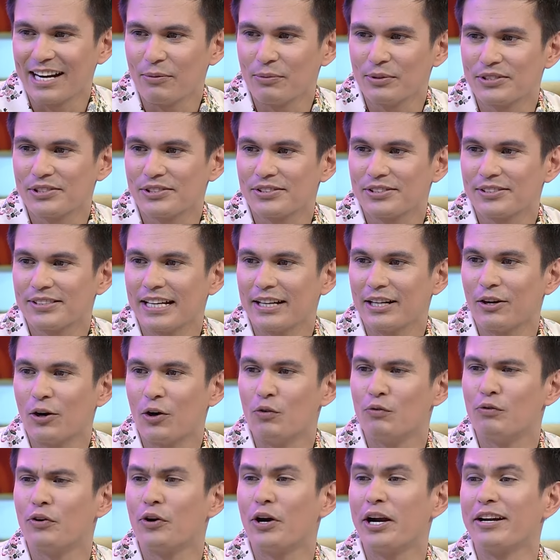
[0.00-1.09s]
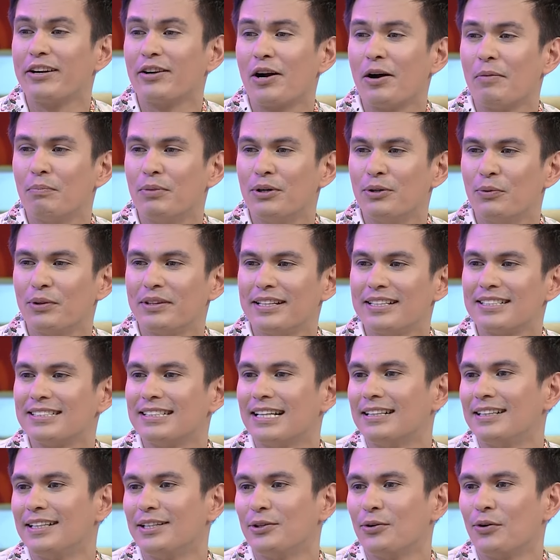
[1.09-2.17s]
I was over-encumbered with things
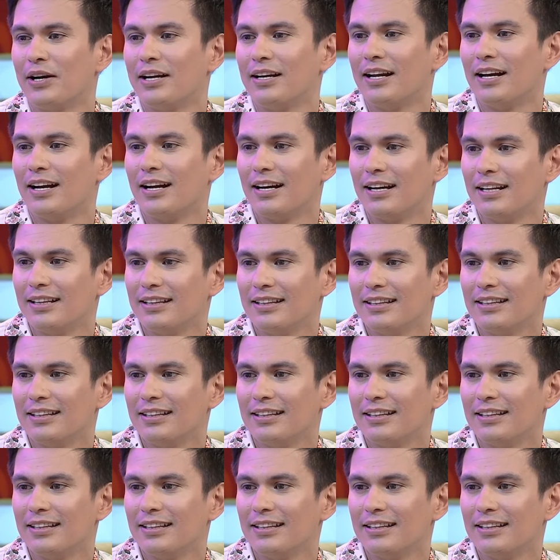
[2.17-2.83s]
na hindi ko kailangan.